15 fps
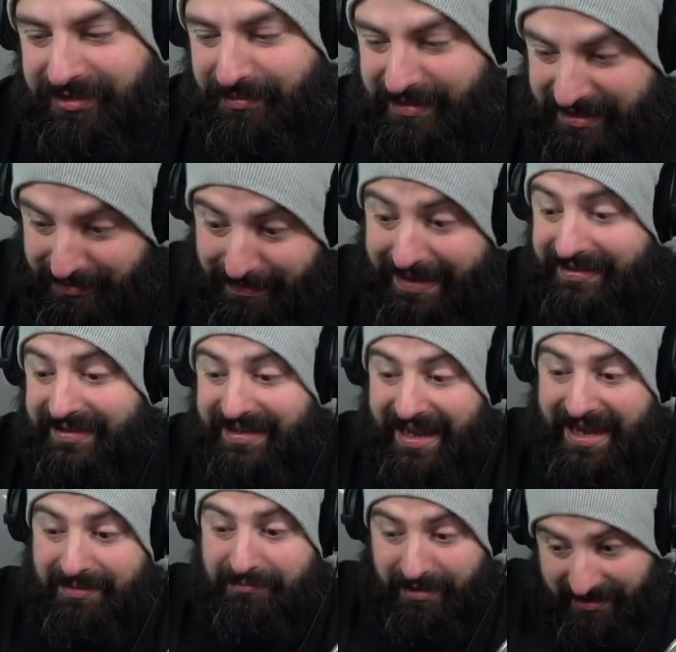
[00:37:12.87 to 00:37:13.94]
I mean, you made the
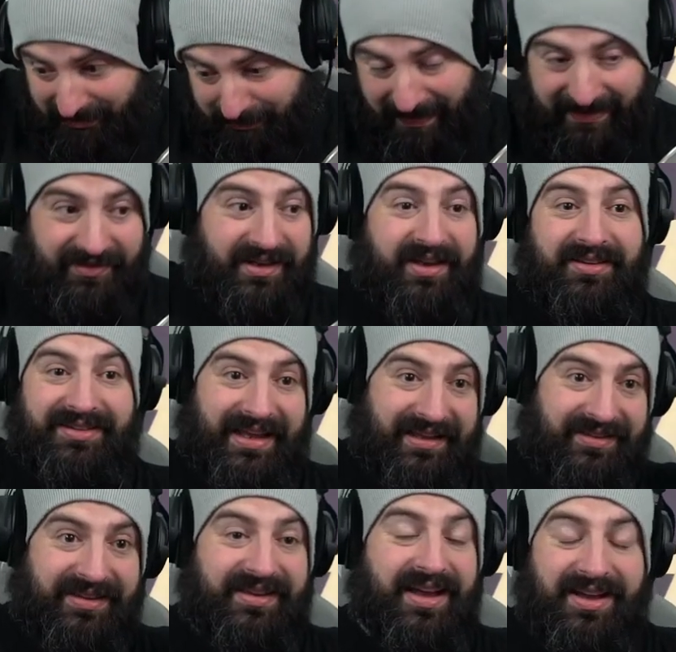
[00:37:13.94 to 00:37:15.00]
game where you basically are
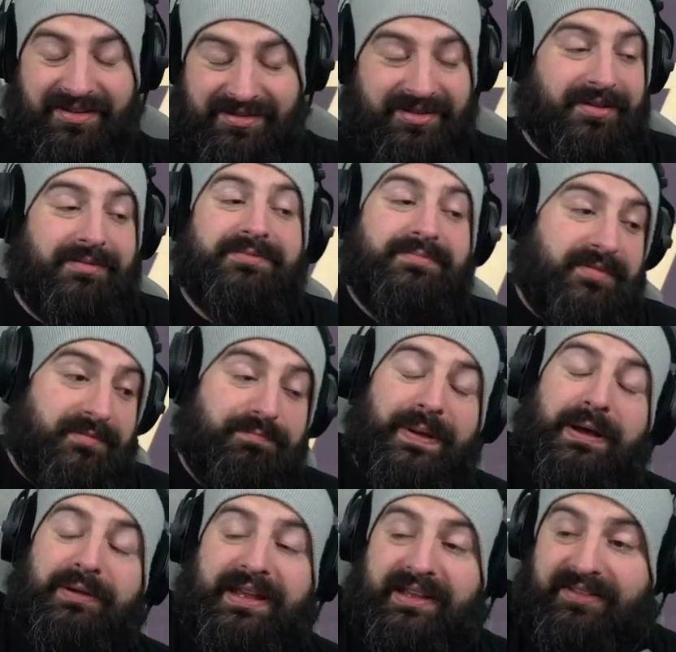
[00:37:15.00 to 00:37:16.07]
dating uh,
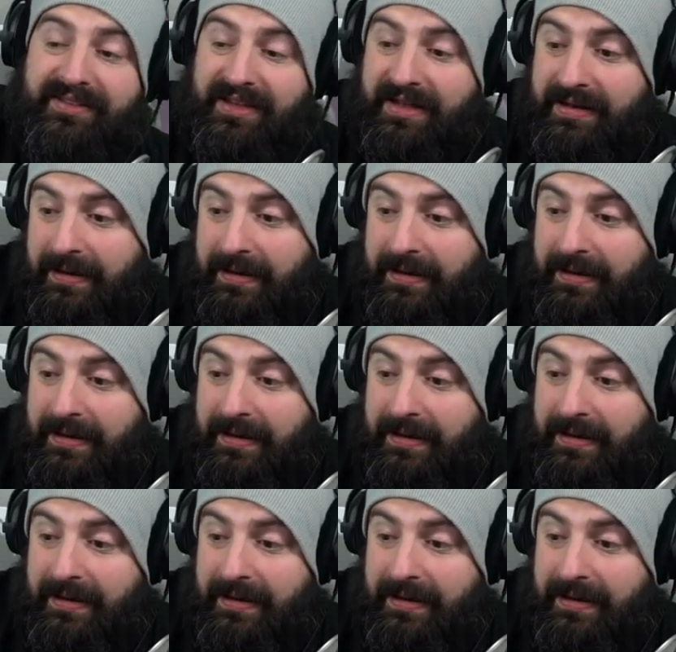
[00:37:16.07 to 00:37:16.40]
buildings.